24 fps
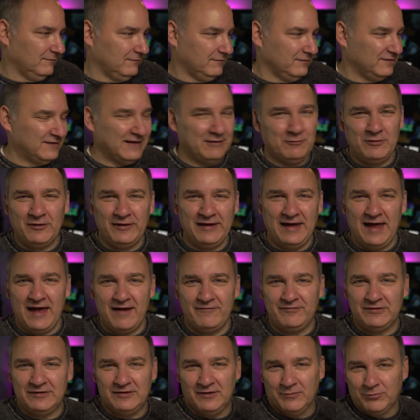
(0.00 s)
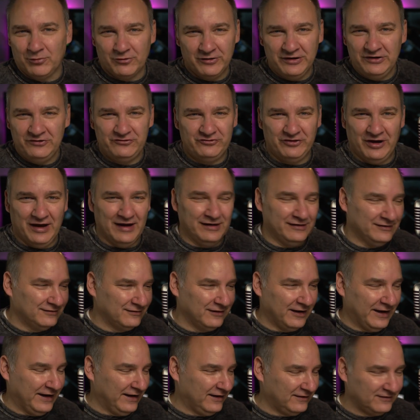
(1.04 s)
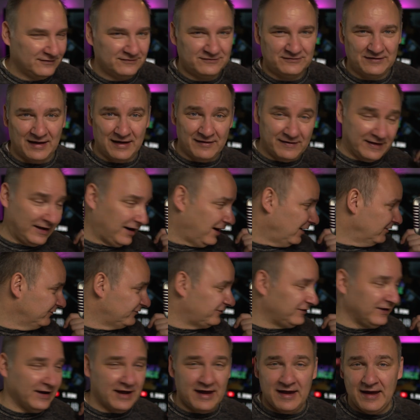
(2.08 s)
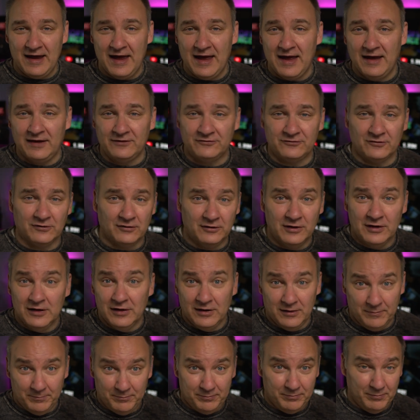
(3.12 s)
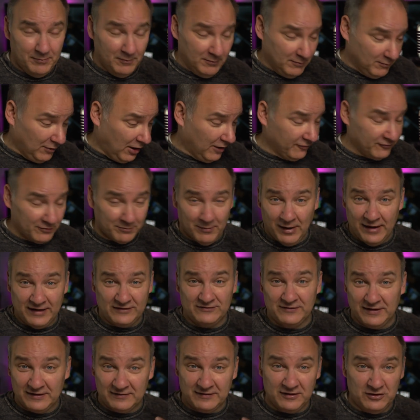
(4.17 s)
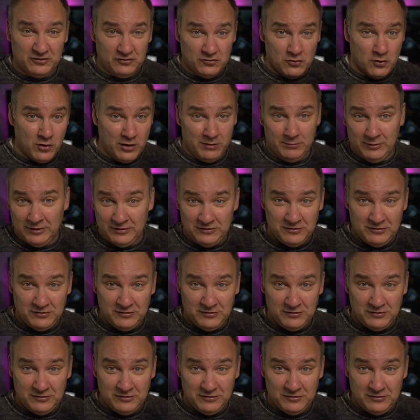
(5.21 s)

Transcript: they really haven't appreciated, like, say, that RCA has, or other mics like the Neumann